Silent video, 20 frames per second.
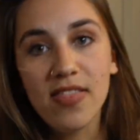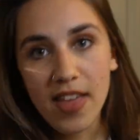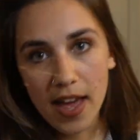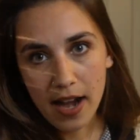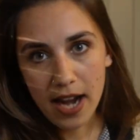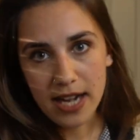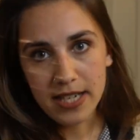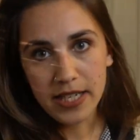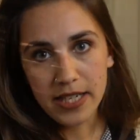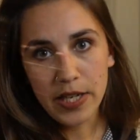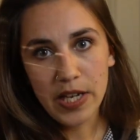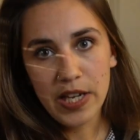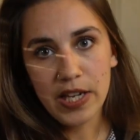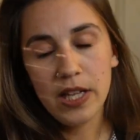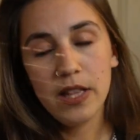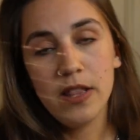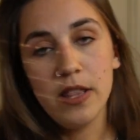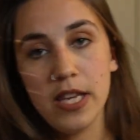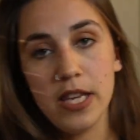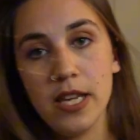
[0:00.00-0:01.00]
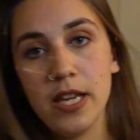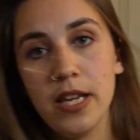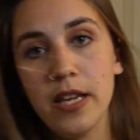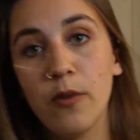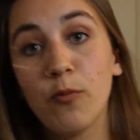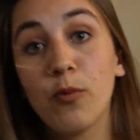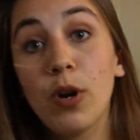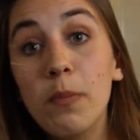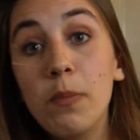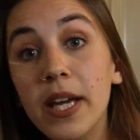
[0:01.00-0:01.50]
then I did the
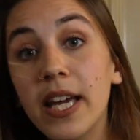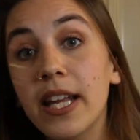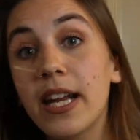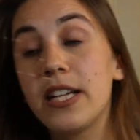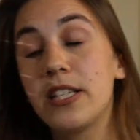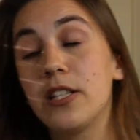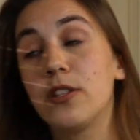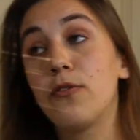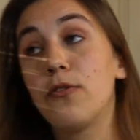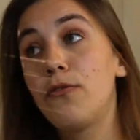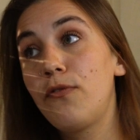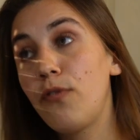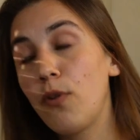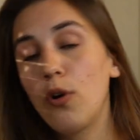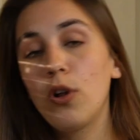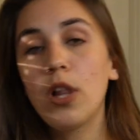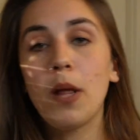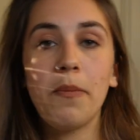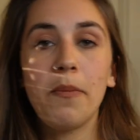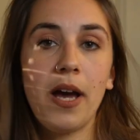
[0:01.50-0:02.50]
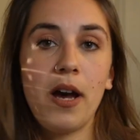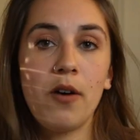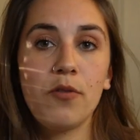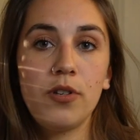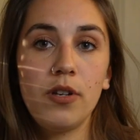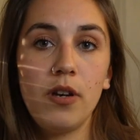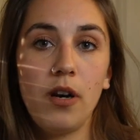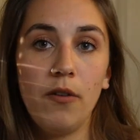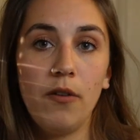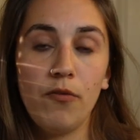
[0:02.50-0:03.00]
ribbing and I did the full
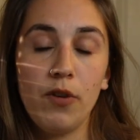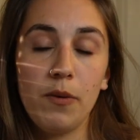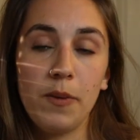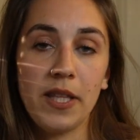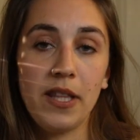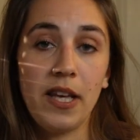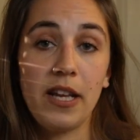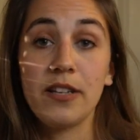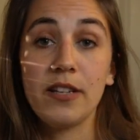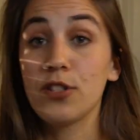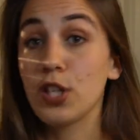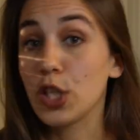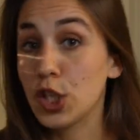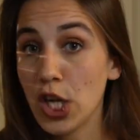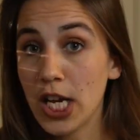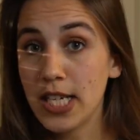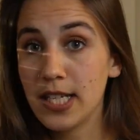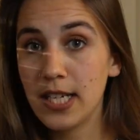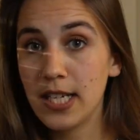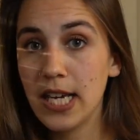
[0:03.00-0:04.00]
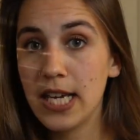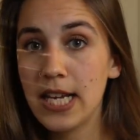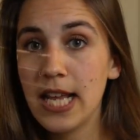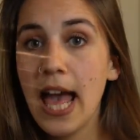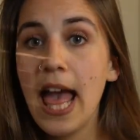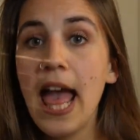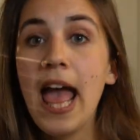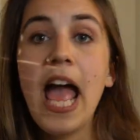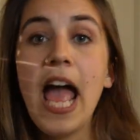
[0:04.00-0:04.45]
amount of ribbing that is suggested.